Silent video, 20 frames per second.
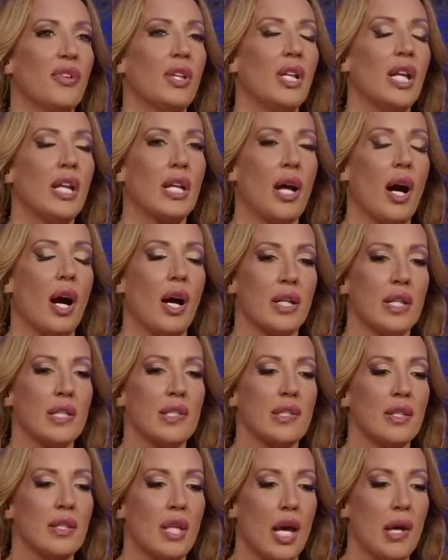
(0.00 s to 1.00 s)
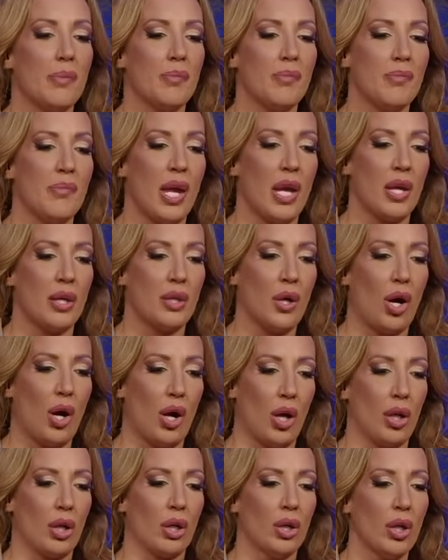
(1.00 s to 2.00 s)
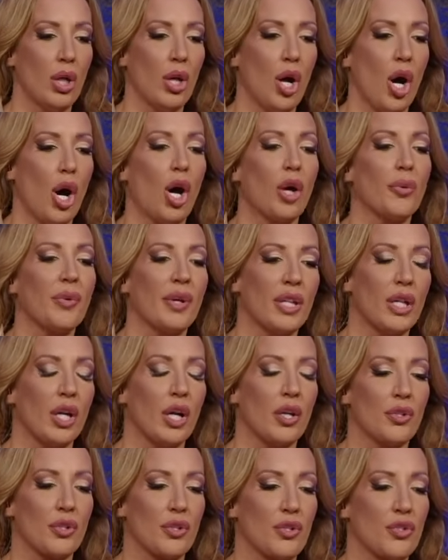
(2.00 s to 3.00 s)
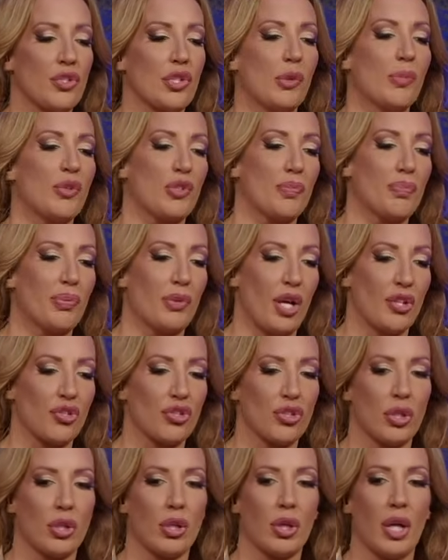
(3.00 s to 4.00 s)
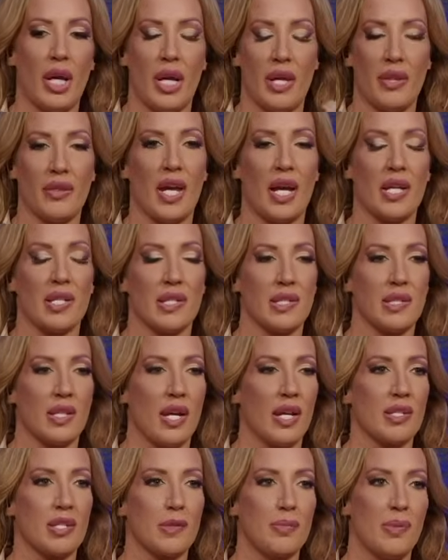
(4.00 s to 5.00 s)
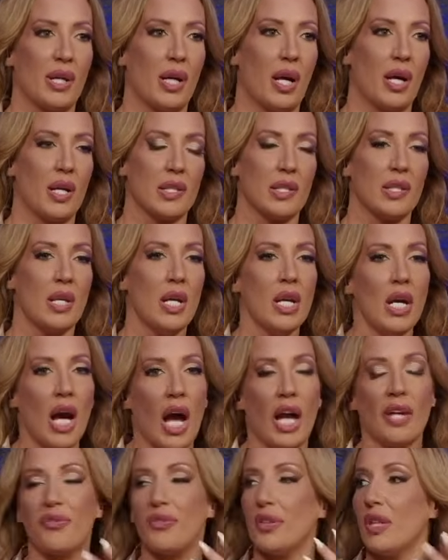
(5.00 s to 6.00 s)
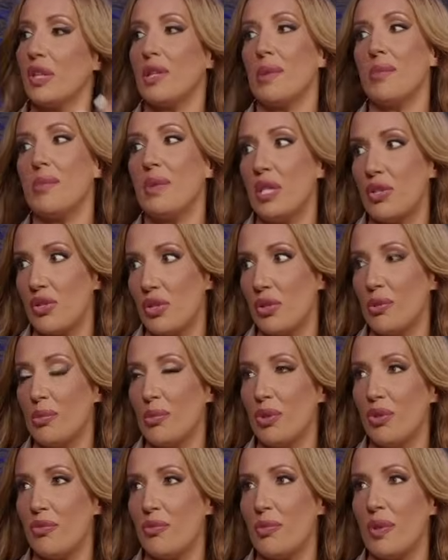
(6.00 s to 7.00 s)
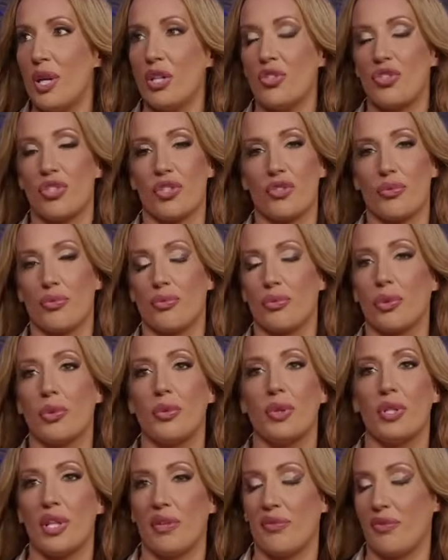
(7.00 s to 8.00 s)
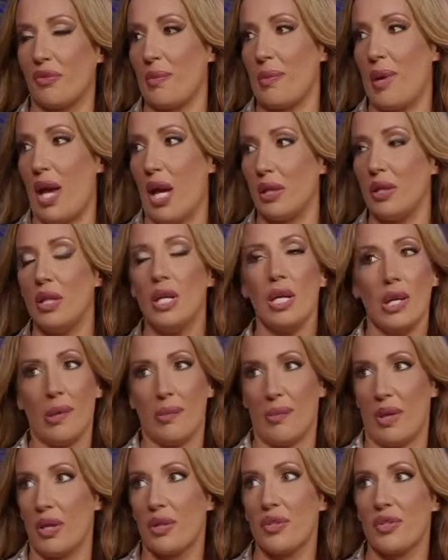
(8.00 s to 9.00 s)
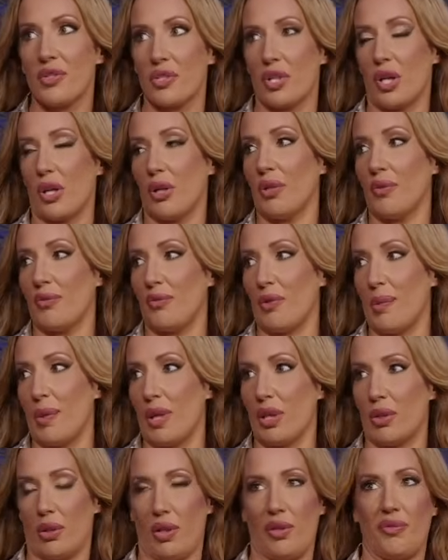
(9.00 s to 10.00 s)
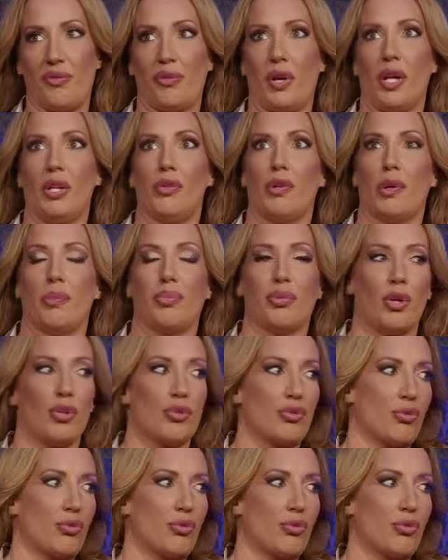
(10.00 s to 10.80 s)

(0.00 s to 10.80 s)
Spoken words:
like honestly that men are already under so much pressure in that sense because I feel like the Me Too movement just ruined it for men. Men are scared of women. They're afraid to approach women.